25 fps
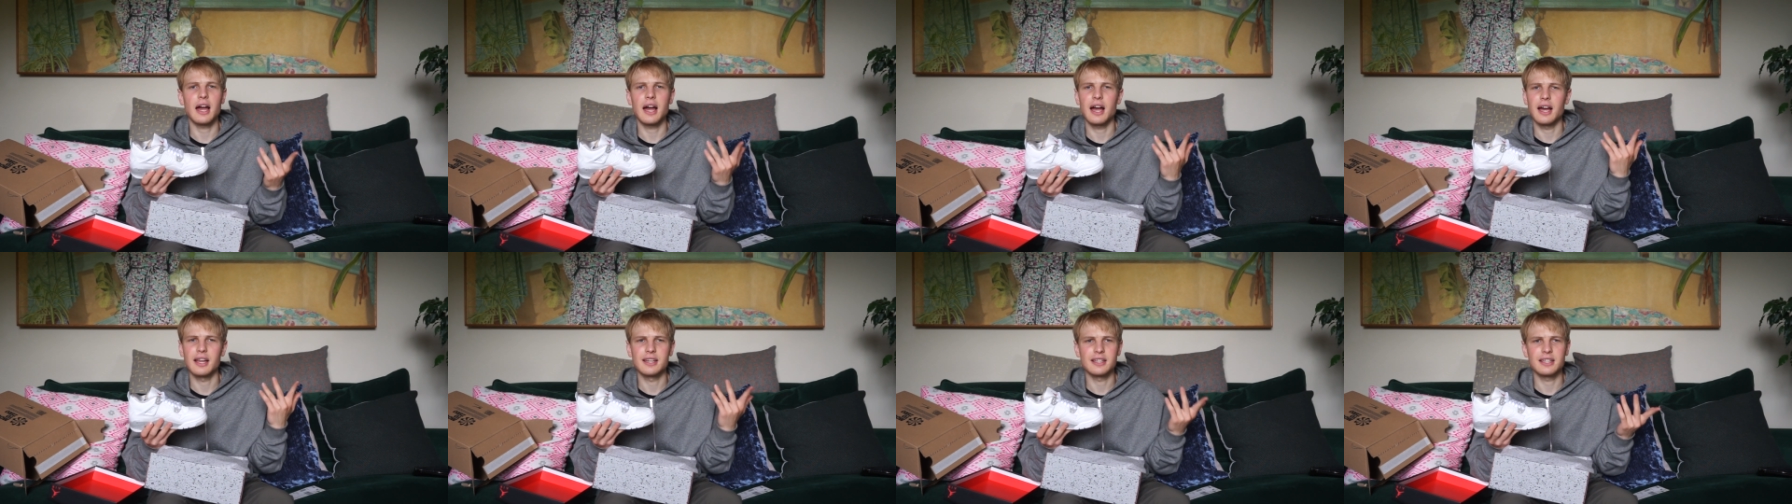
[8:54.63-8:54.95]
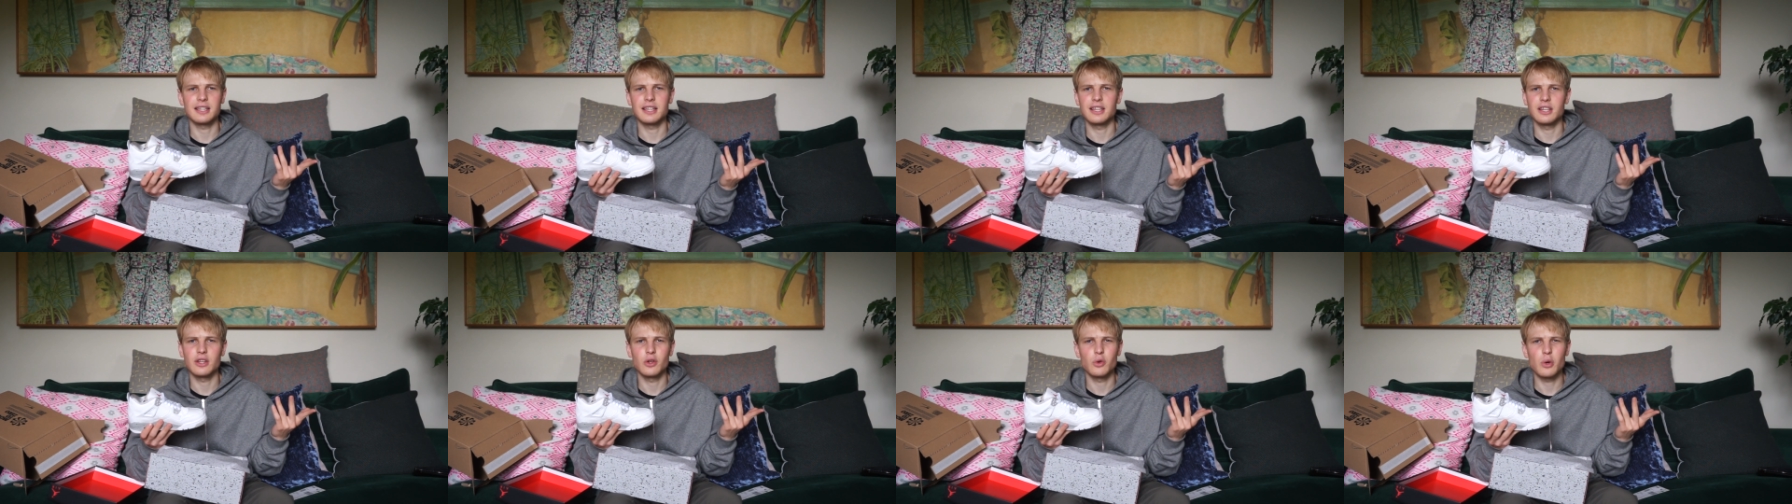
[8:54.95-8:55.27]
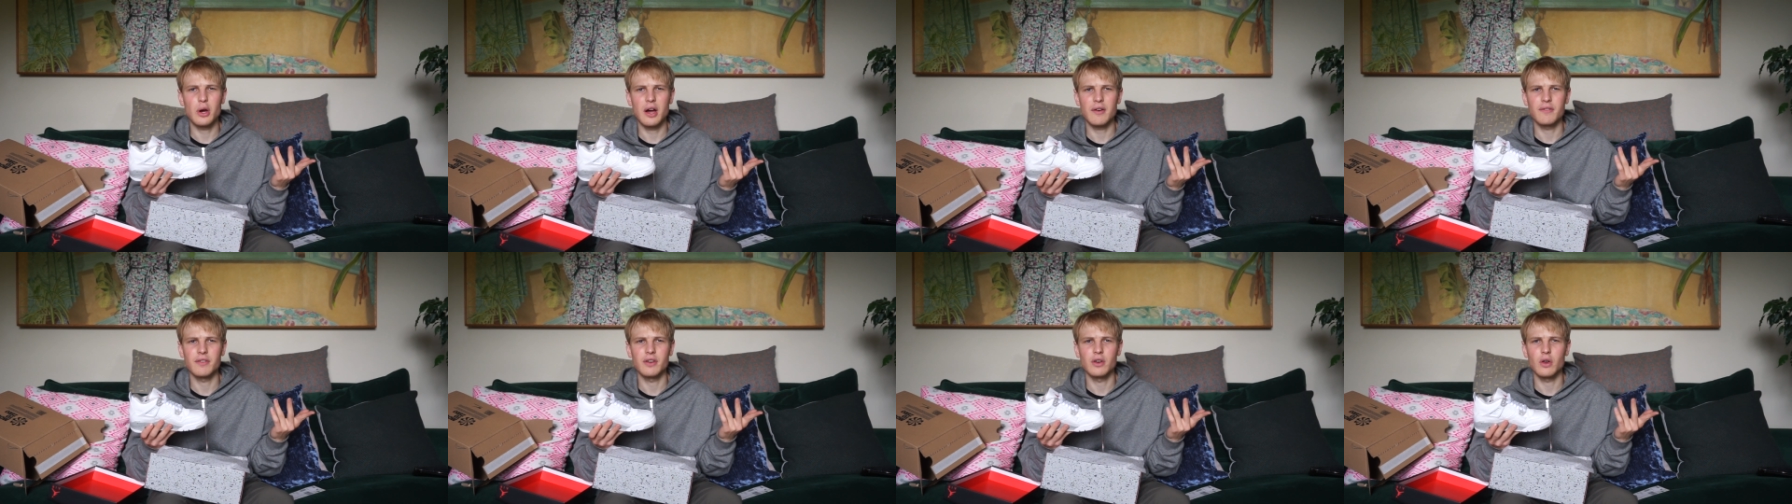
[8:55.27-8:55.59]
and EU
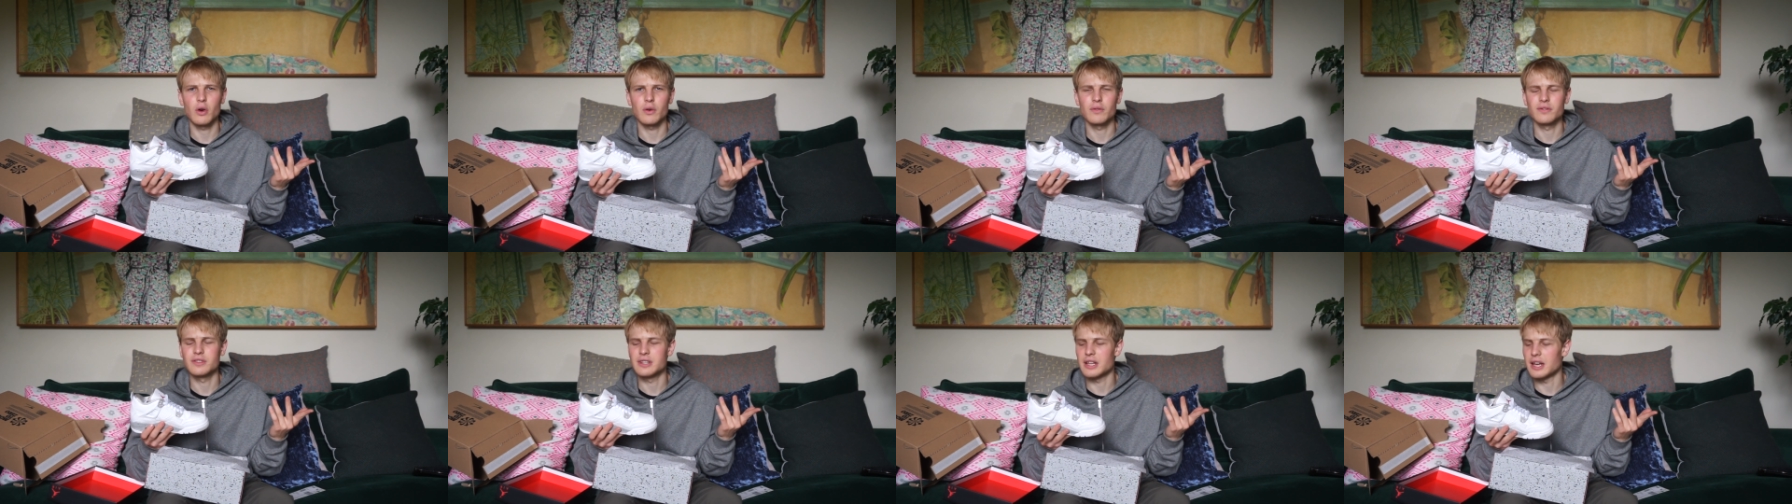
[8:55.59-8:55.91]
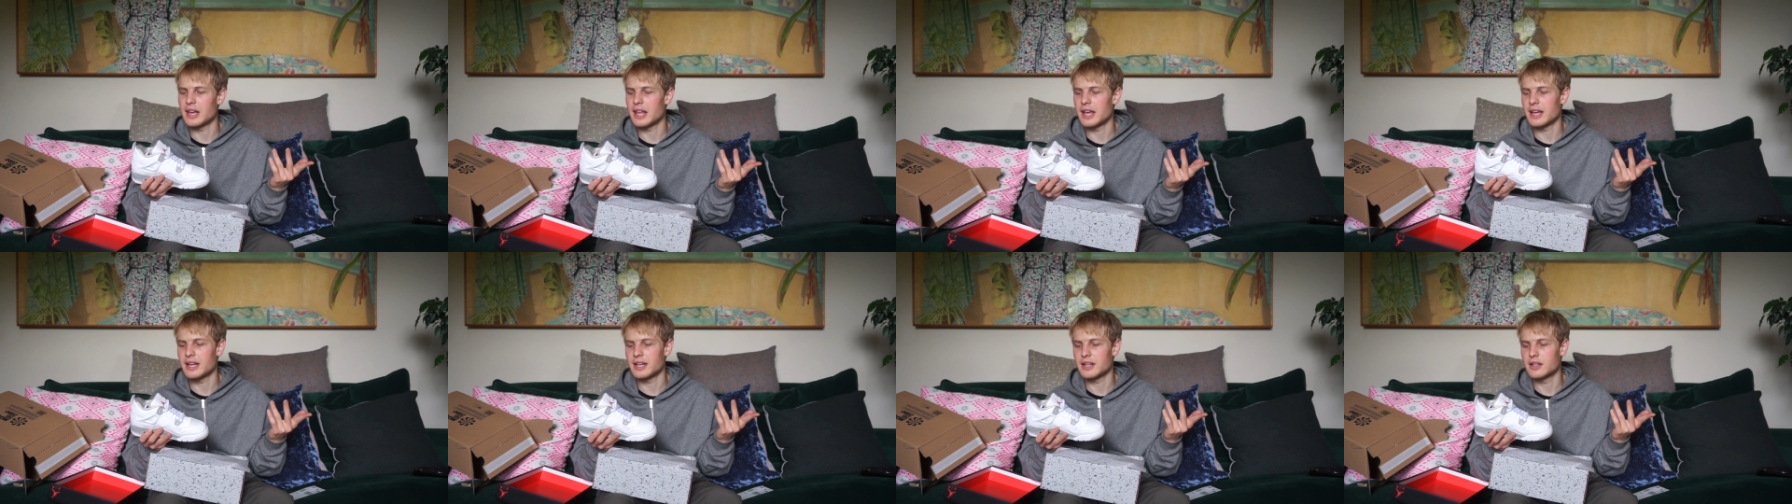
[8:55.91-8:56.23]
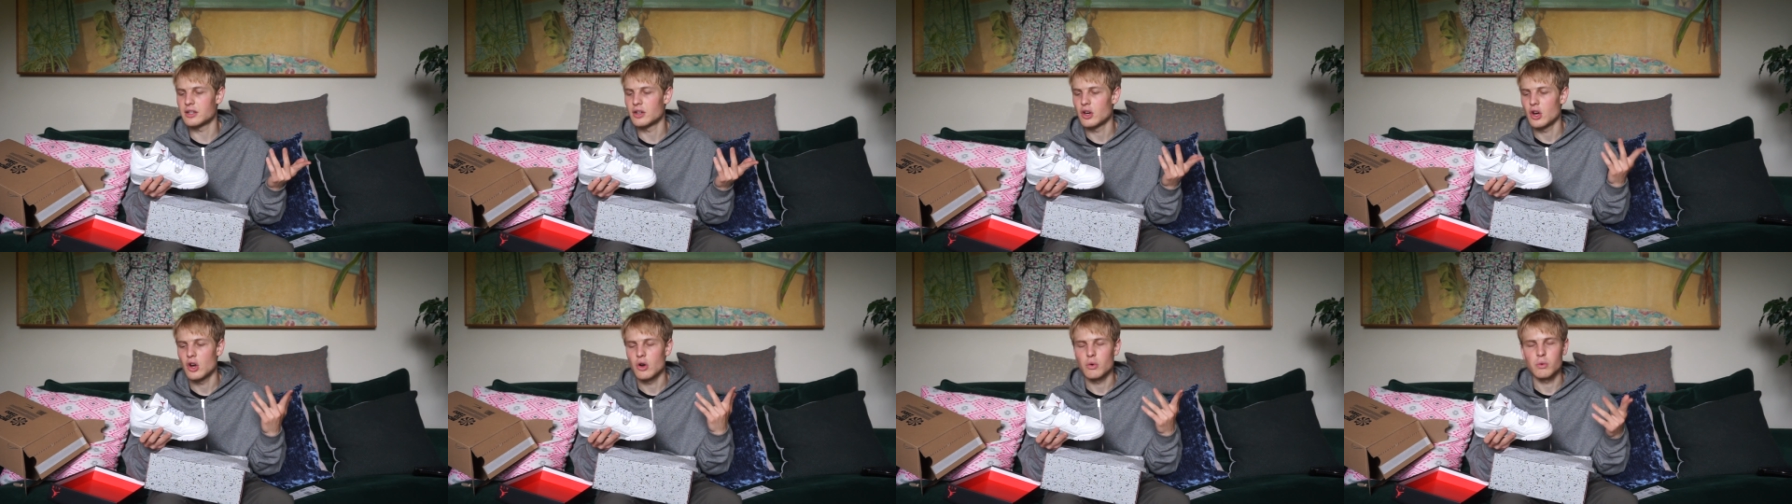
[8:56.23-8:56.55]
have a lot of delayed